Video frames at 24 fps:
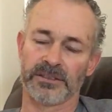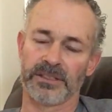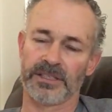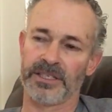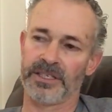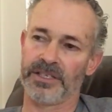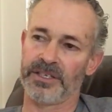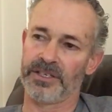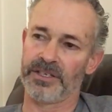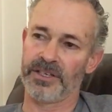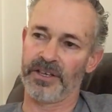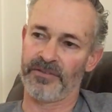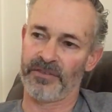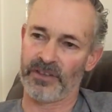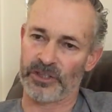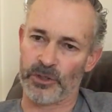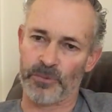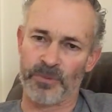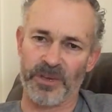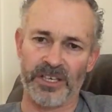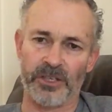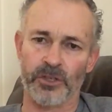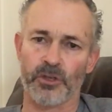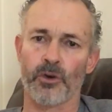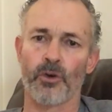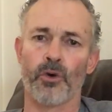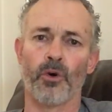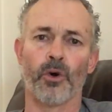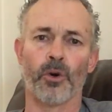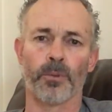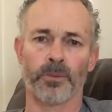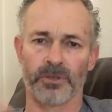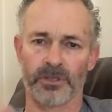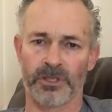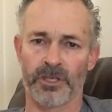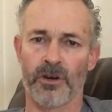if it's been
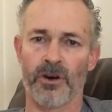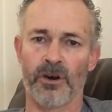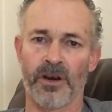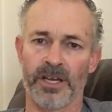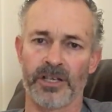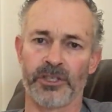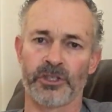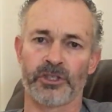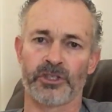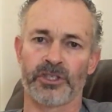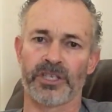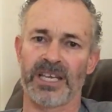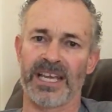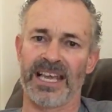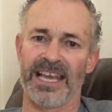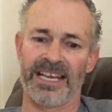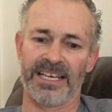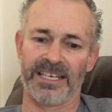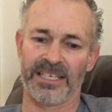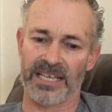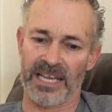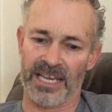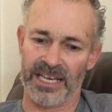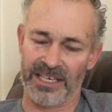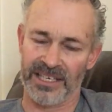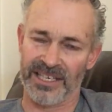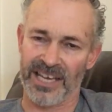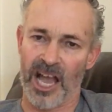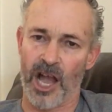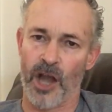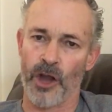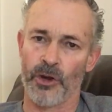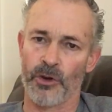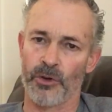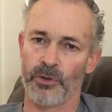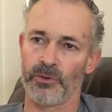corporatised and
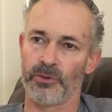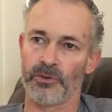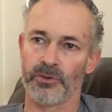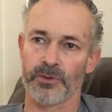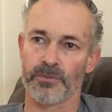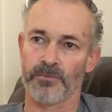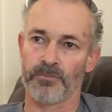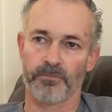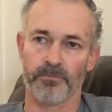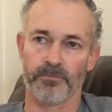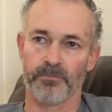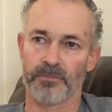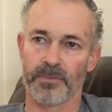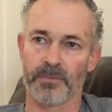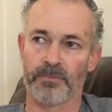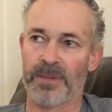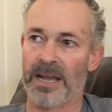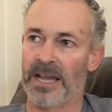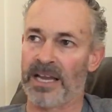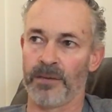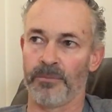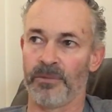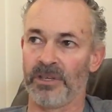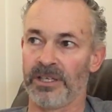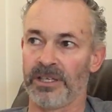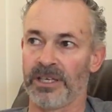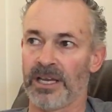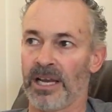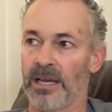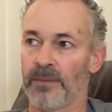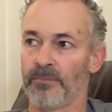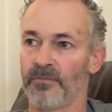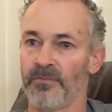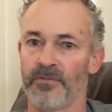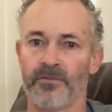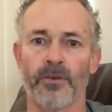owned maybe
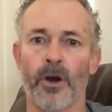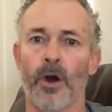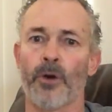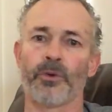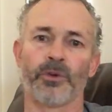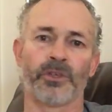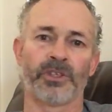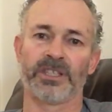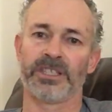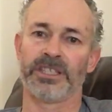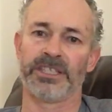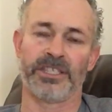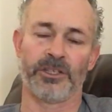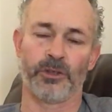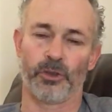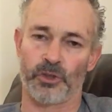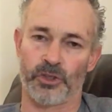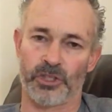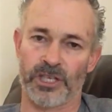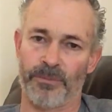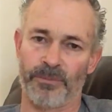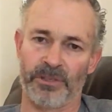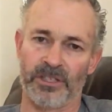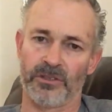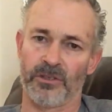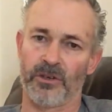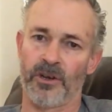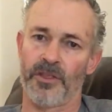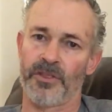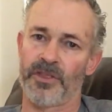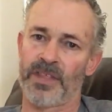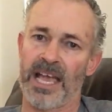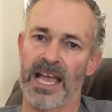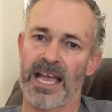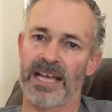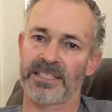foreignly or something
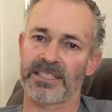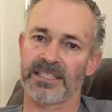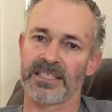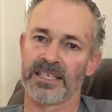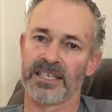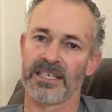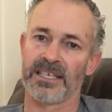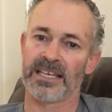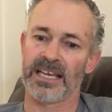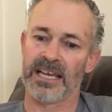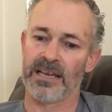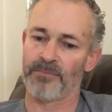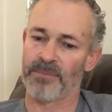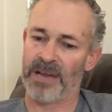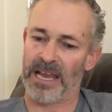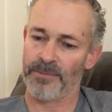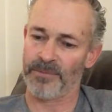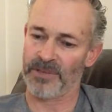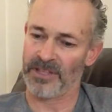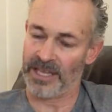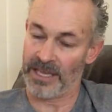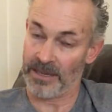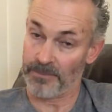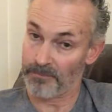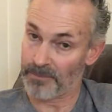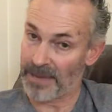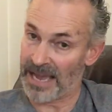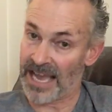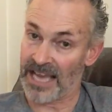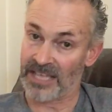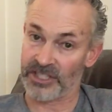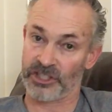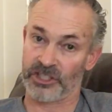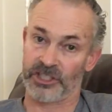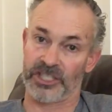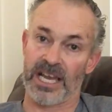like that, and maybe their
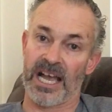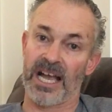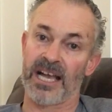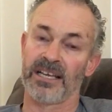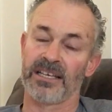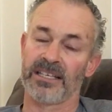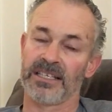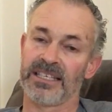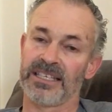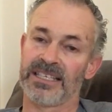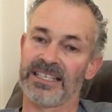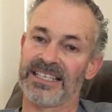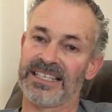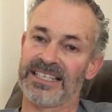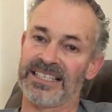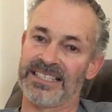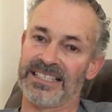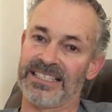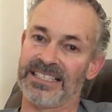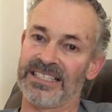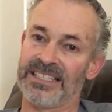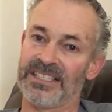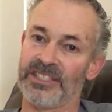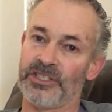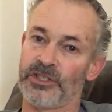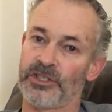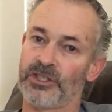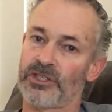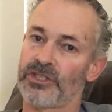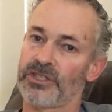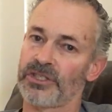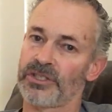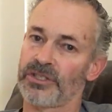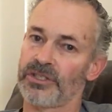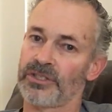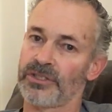master
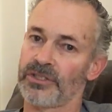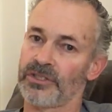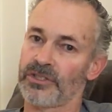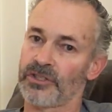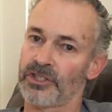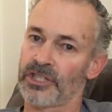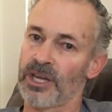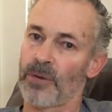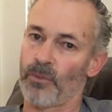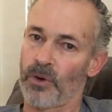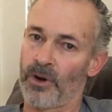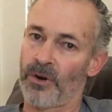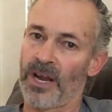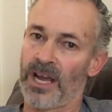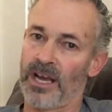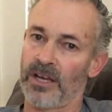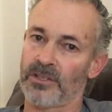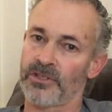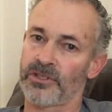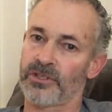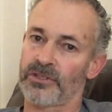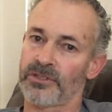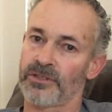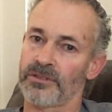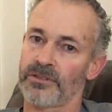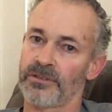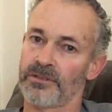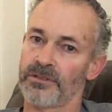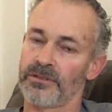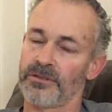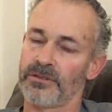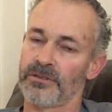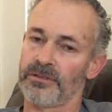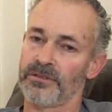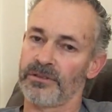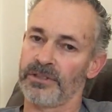is somewhere else,
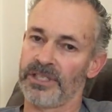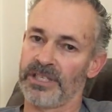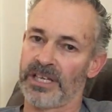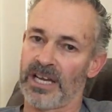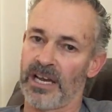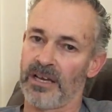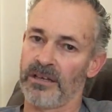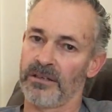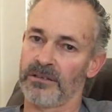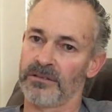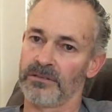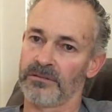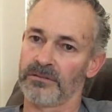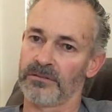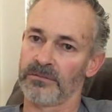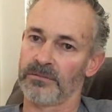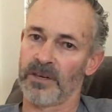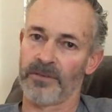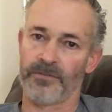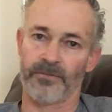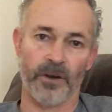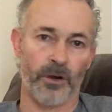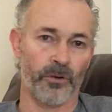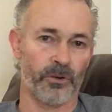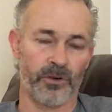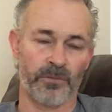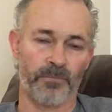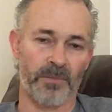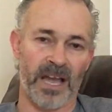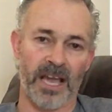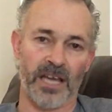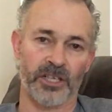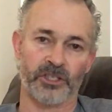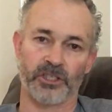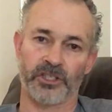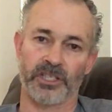a foreign
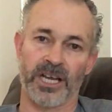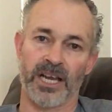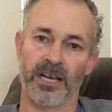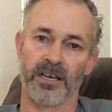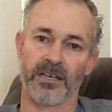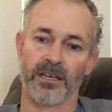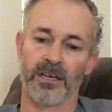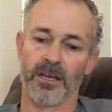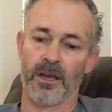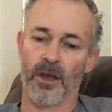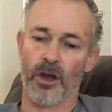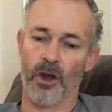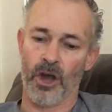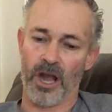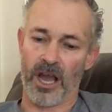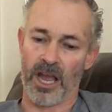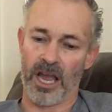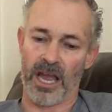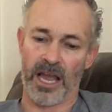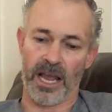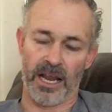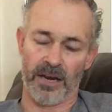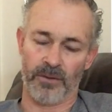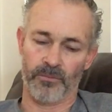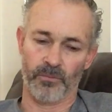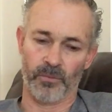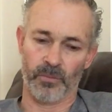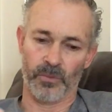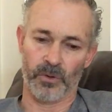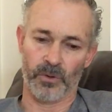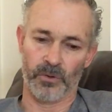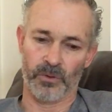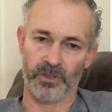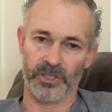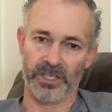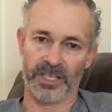master. I
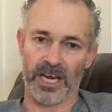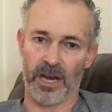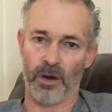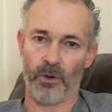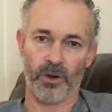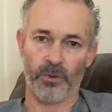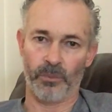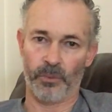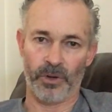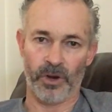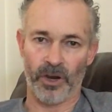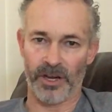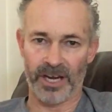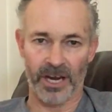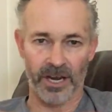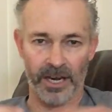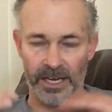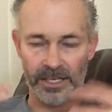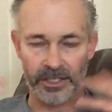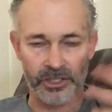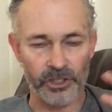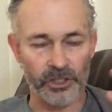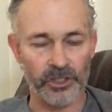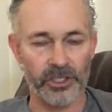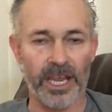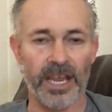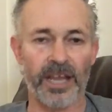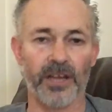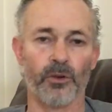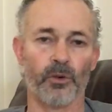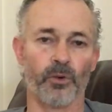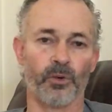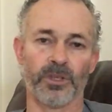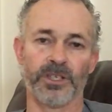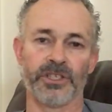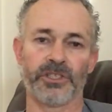don't
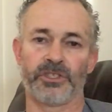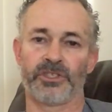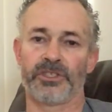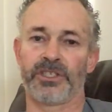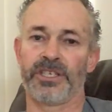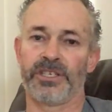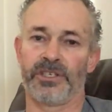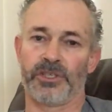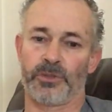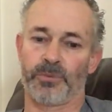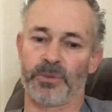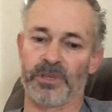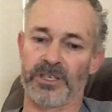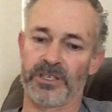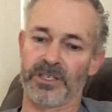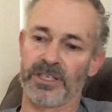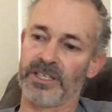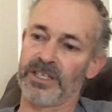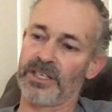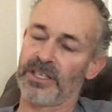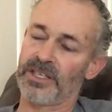understand all these things, but